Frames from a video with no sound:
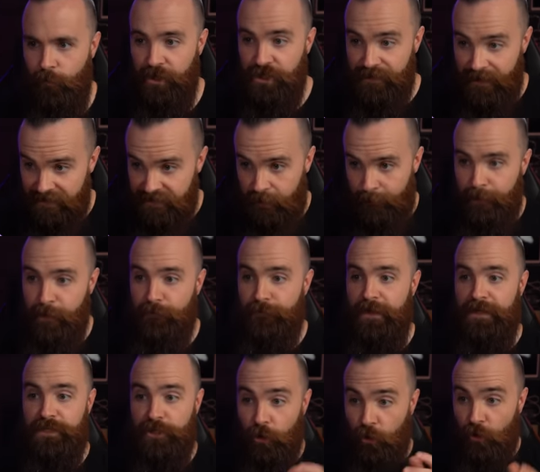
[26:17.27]
which that
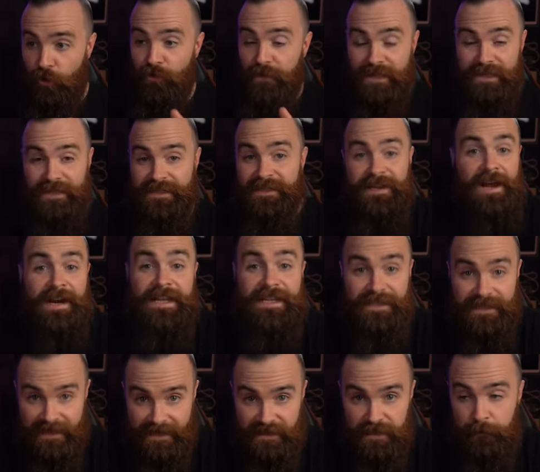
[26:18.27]
sub-interface currently does not
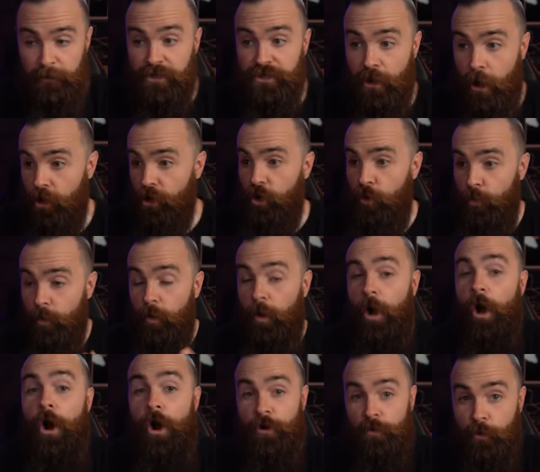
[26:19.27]
exist, but Docker
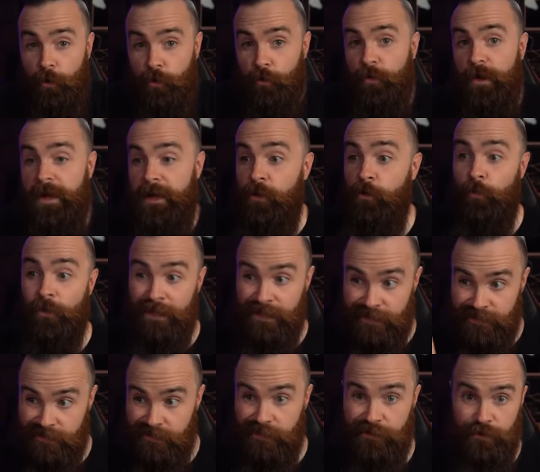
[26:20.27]
will auto-create it when
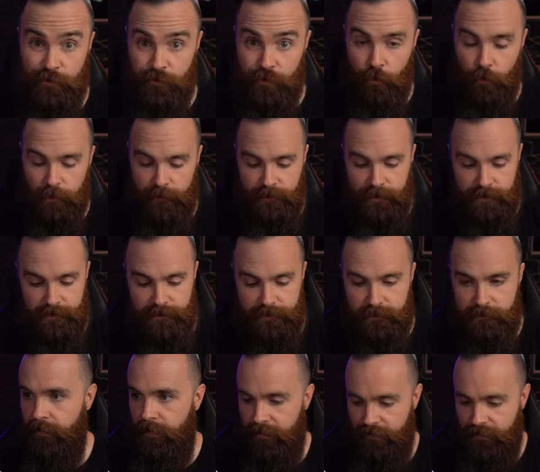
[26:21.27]
it sees you doing this.